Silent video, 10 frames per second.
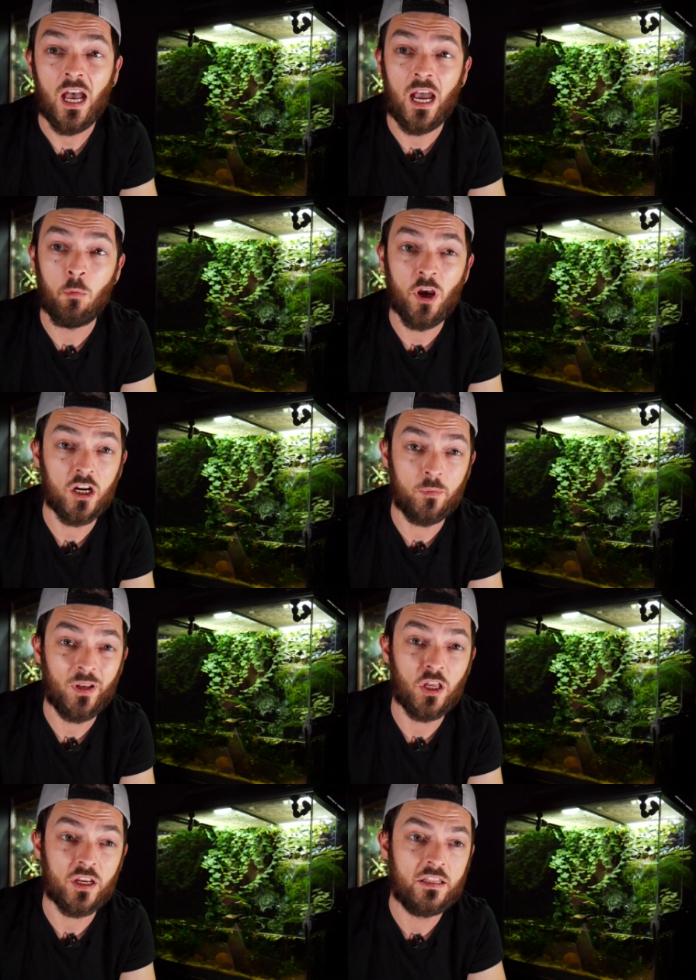And we are going
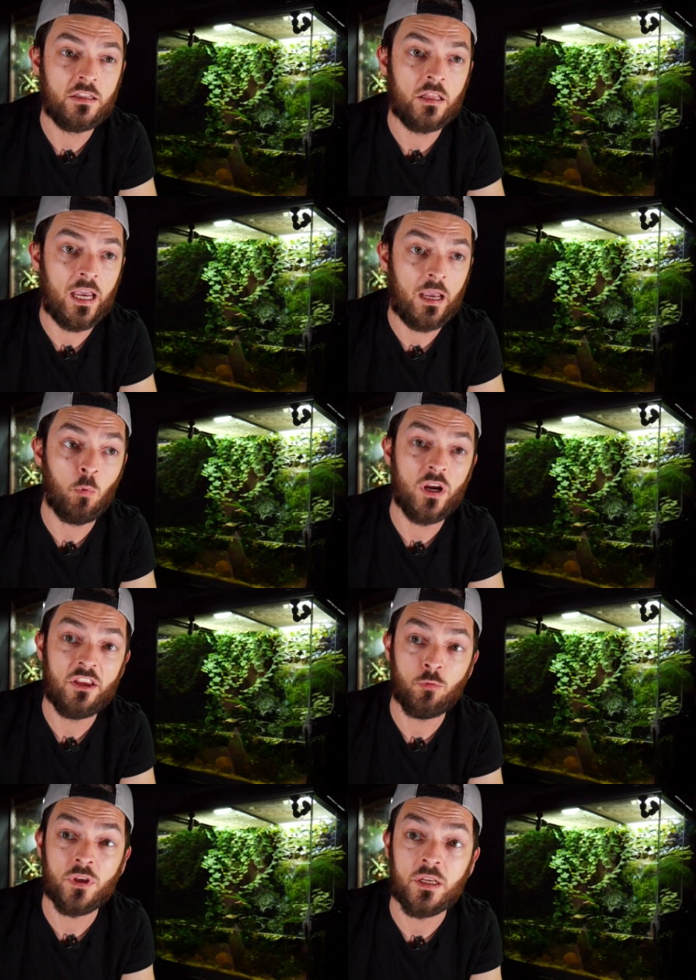to be looking at
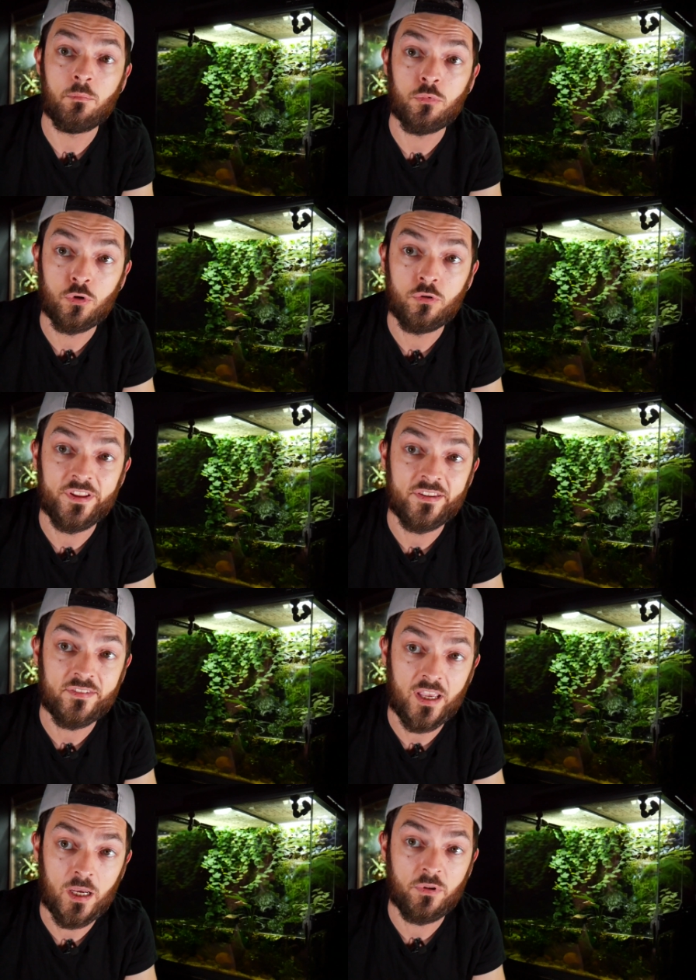ways we can improve this
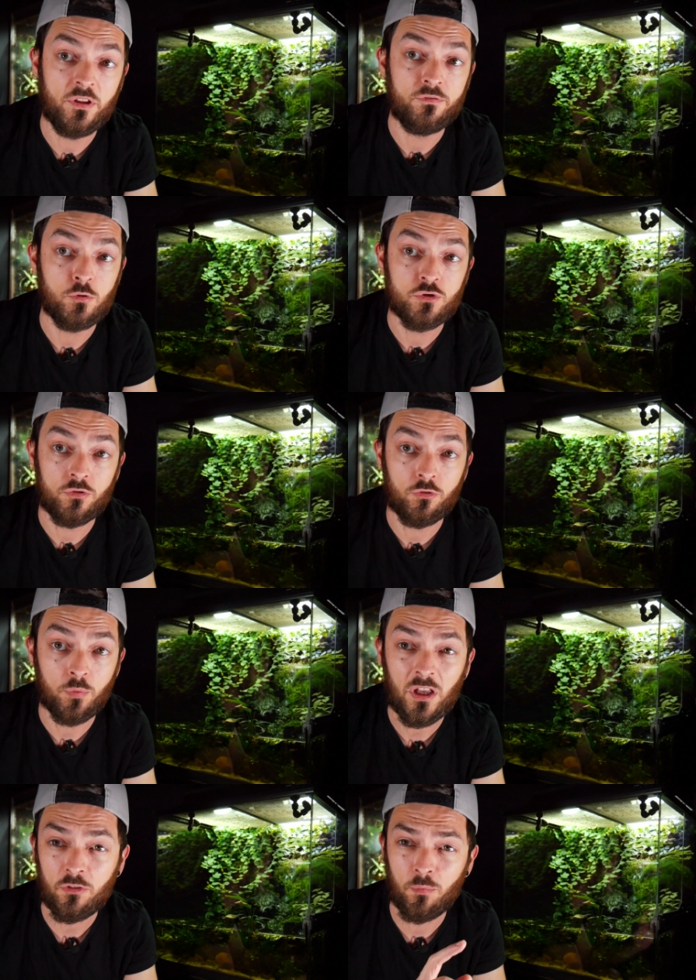setup in the future as
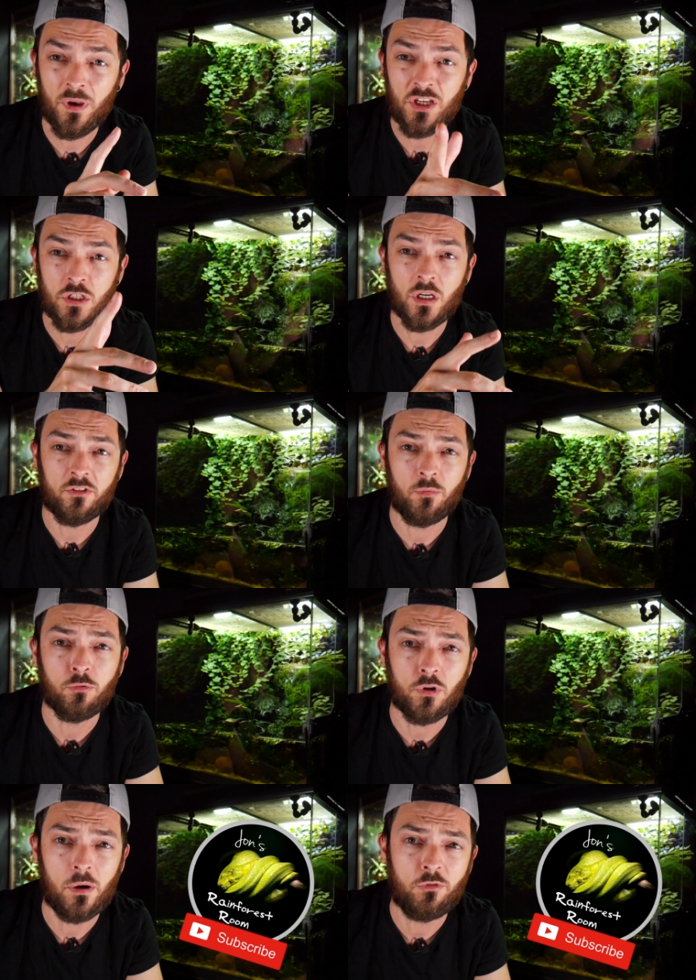well. So make sure you are
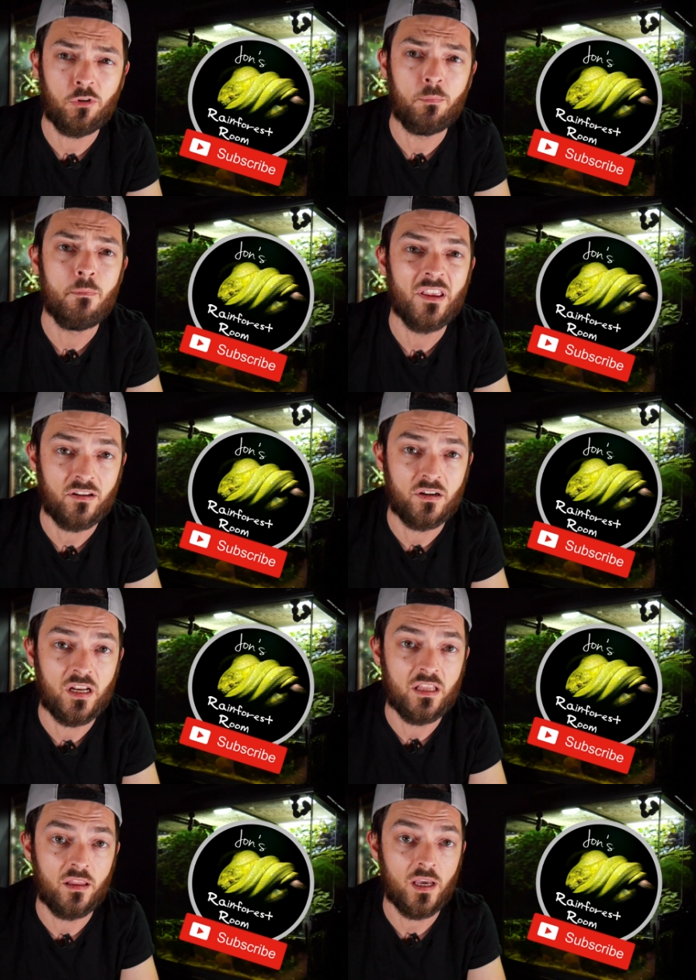subscribed so you don't miss out on
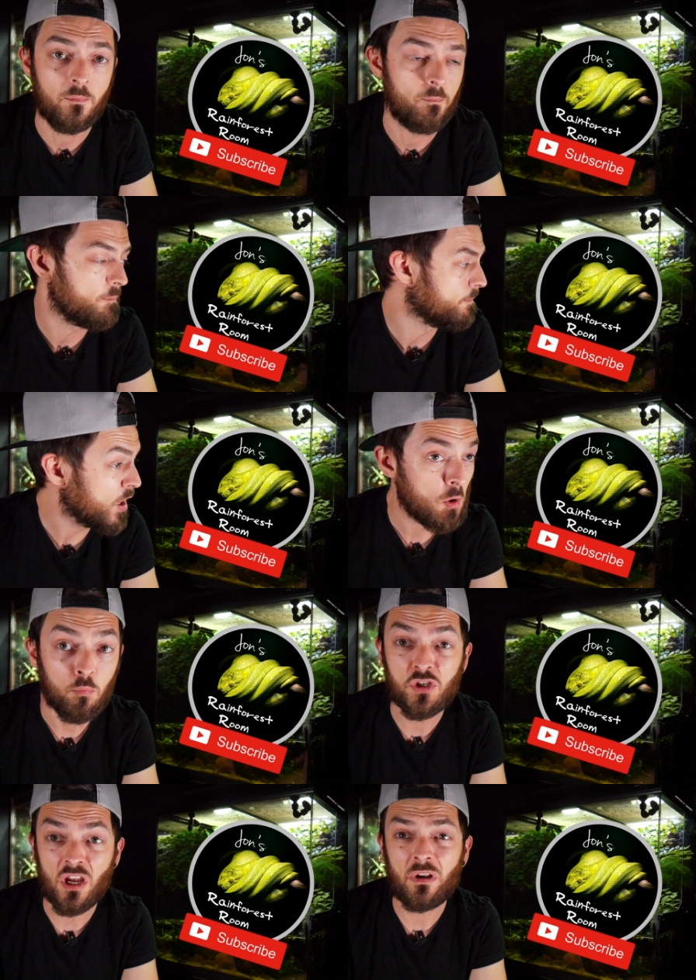any of that.
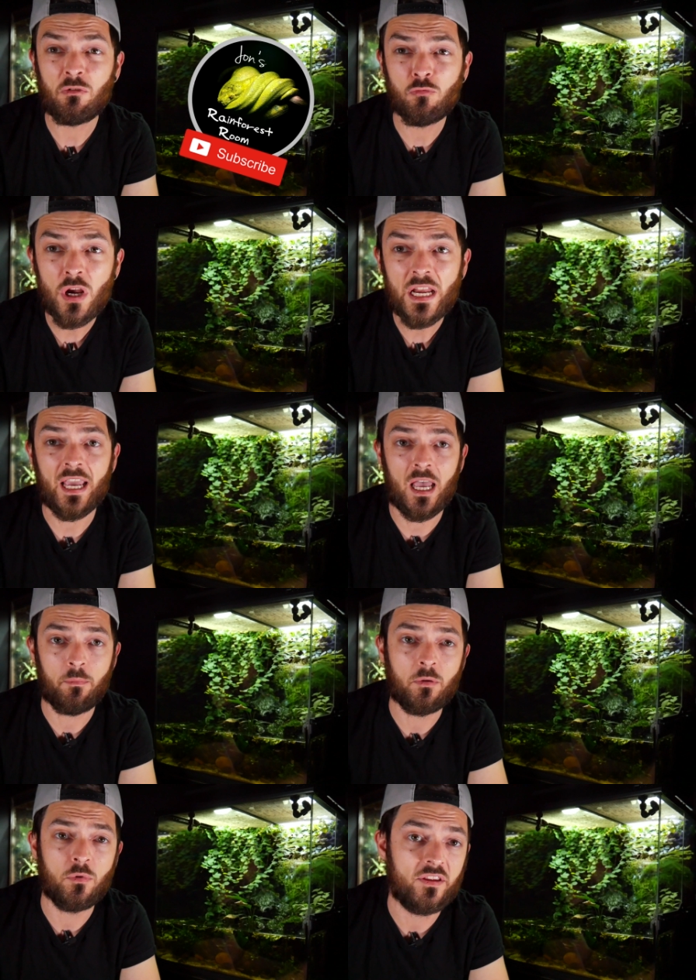But generally really
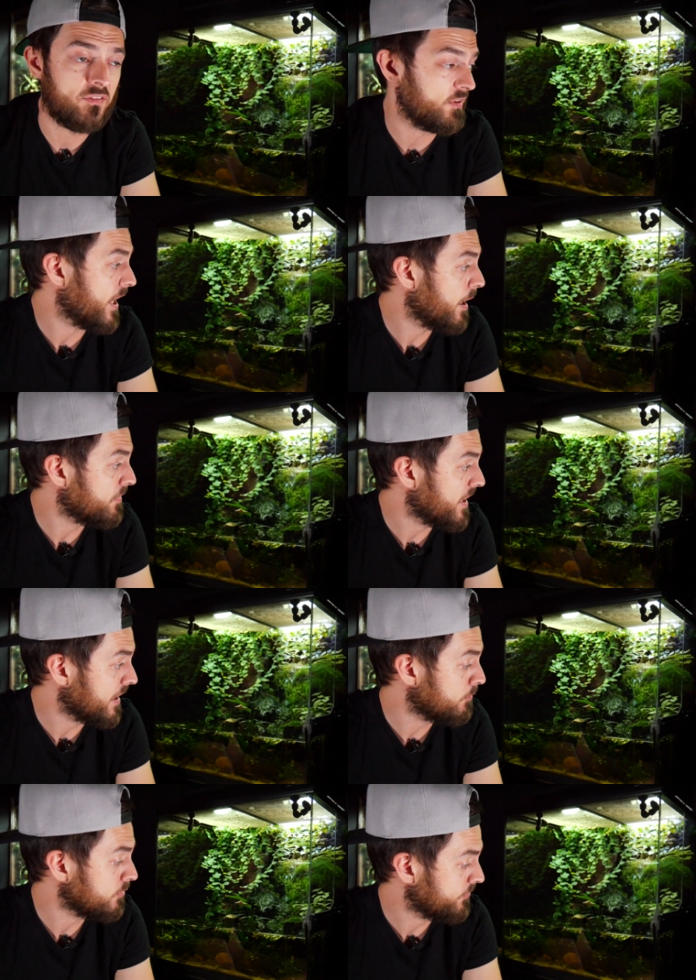happy with this setup. The
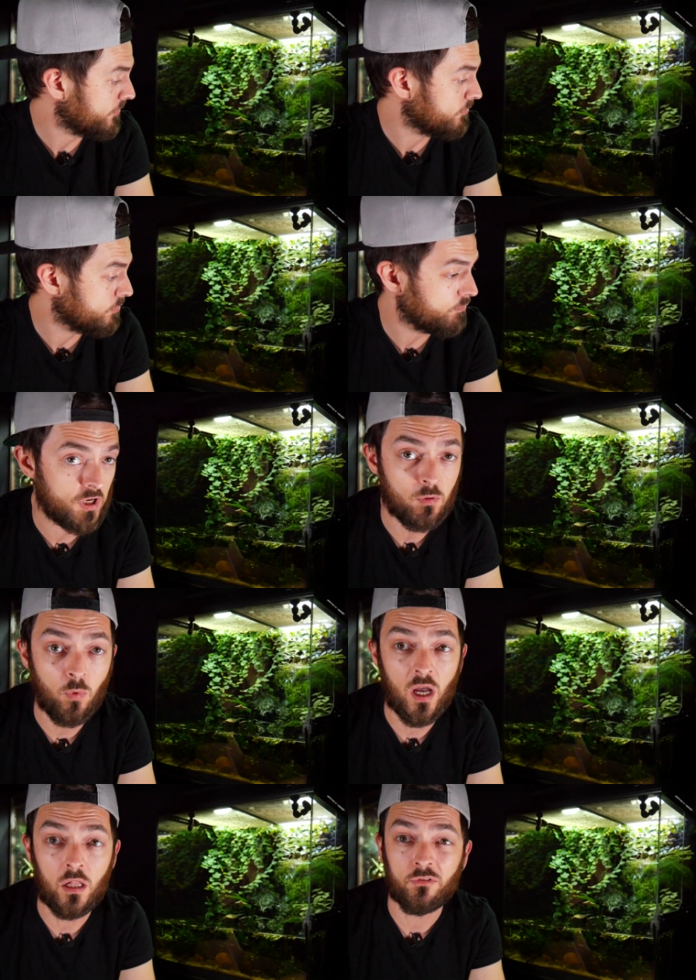animals are doing really well.